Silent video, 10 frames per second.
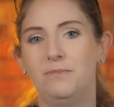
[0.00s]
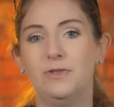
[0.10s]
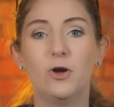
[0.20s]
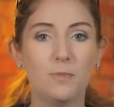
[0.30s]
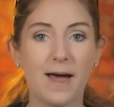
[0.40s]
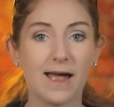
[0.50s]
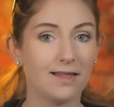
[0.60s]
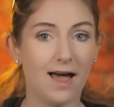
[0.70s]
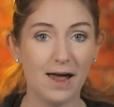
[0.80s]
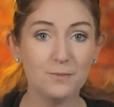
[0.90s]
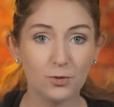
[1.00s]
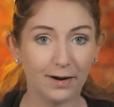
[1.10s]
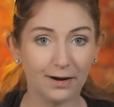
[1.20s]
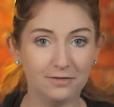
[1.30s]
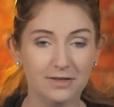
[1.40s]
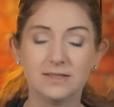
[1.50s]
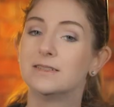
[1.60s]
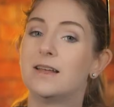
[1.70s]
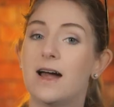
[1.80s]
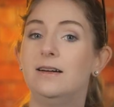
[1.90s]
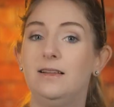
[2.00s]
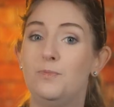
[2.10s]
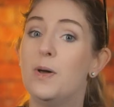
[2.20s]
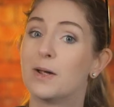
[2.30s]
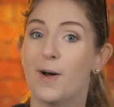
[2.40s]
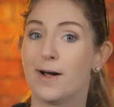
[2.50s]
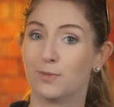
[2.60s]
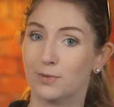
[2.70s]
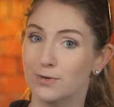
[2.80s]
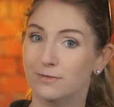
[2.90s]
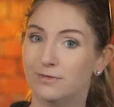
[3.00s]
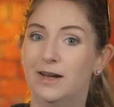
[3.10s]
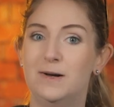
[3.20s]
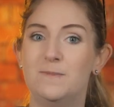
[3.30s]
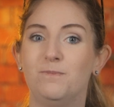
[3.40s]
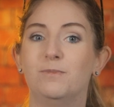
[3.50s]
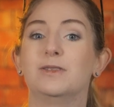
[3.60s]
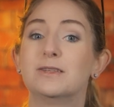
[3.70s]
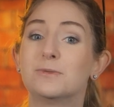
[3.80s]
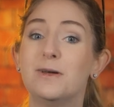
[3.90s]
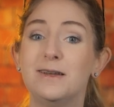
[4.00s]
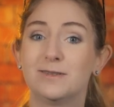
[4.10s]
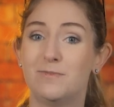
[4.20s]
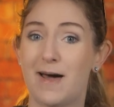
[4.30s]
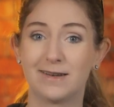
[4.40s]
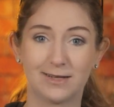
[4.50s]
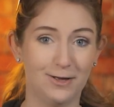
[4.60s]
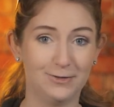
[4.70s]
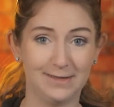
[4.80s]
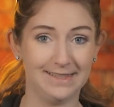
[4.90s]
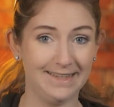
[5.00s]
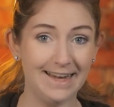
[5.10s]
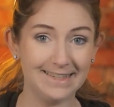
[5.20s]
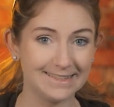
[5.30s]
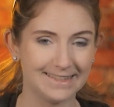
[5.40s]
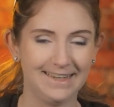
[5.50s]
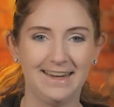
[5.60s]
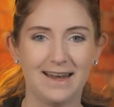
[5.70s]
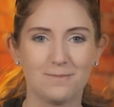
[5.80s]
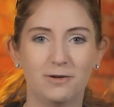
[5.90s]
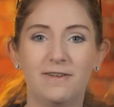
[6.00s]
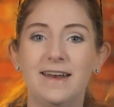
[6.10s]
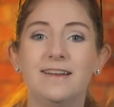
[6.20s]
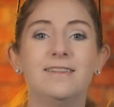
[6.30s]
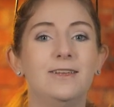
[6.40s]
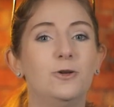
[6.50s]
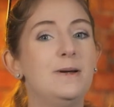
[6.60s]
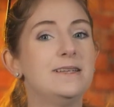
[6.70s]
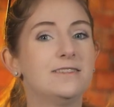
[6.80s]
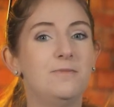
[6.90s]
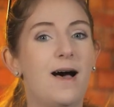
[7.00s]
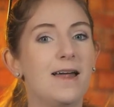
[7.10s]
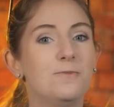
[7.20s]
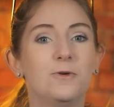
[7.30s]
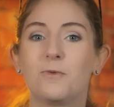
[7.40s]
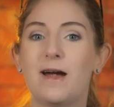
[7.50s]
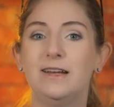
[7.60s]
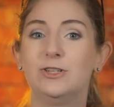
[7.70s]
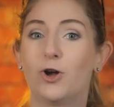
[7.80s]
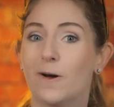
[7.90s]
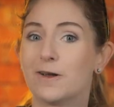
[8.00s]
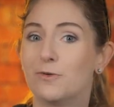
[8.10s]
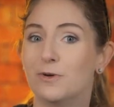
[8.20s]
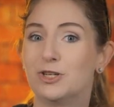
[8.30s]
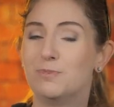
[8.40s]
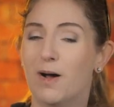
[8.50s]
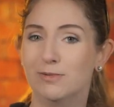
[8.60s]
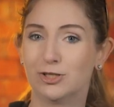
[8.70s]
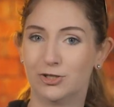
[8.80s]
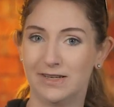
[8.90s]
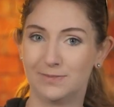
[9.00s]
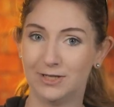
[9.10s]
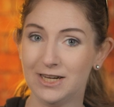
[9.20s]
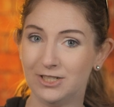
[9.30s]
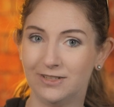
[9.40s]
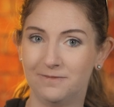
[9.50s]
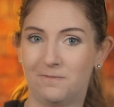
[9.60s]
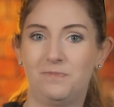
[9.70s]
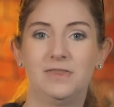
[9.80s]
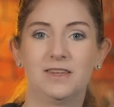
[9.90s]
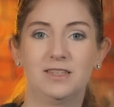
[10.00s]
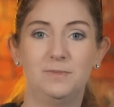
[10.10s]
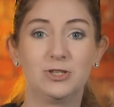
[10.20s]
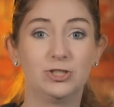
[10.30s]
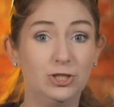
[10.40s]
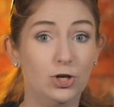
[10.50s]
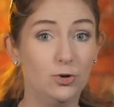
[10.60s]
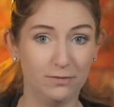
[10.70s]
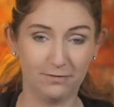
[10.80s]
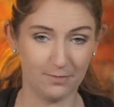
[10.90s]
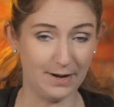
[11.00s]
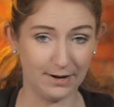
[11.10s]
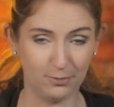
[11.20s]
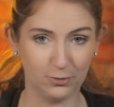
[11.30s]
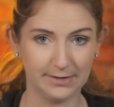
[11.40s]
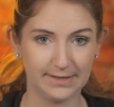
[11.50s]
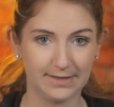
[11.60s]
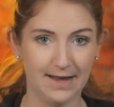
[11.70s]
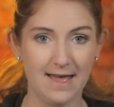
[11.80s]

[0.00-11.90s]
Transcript: No bag that I'm aware of is entirely pickpocket-proof. But this one is about as close as it gets, providing a little peace of mind when riding target-rich public transportation, especially to and from airports.